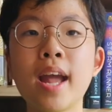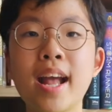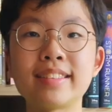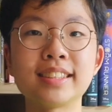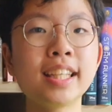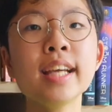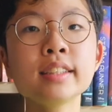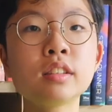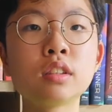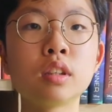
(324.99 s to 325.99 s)
And
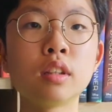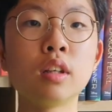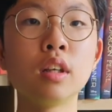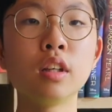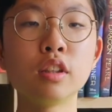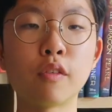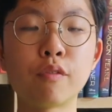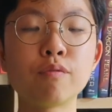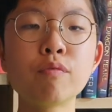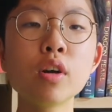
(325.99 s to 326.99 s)
Kate, the
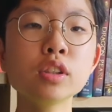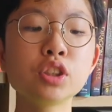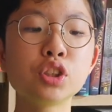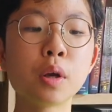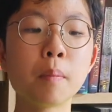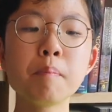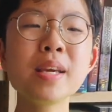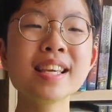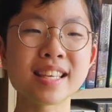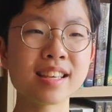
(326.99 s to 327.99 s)
first
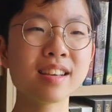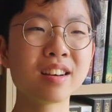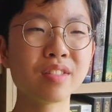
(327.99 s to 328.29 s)
P,